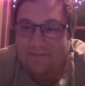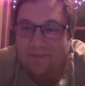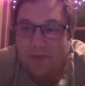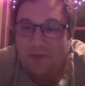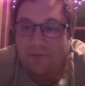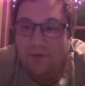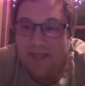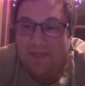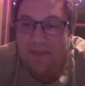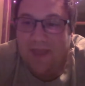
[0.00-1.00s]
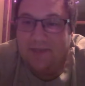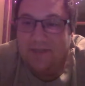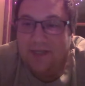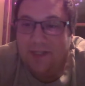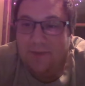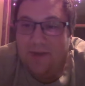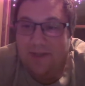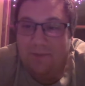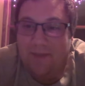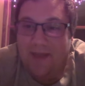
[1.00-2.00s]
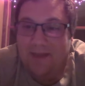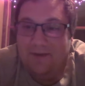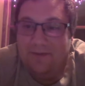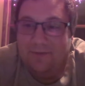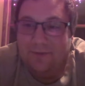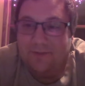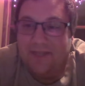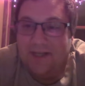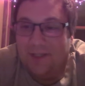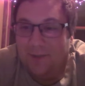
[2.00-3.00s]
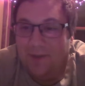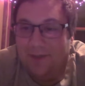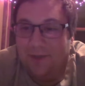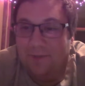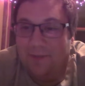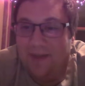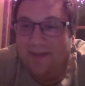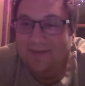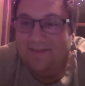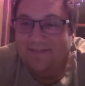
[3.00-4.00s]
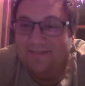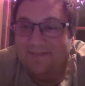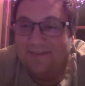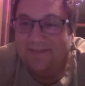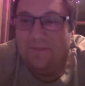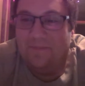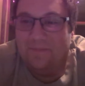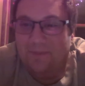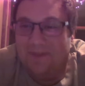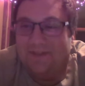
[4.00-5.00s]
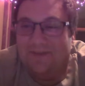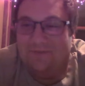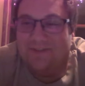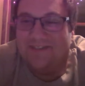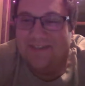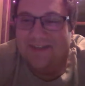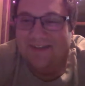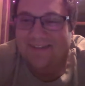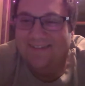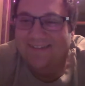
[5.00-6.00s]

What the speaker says: You're looking for a 10,000 kilowatt load bank or a 10 kilowatt load bank? Big difference there.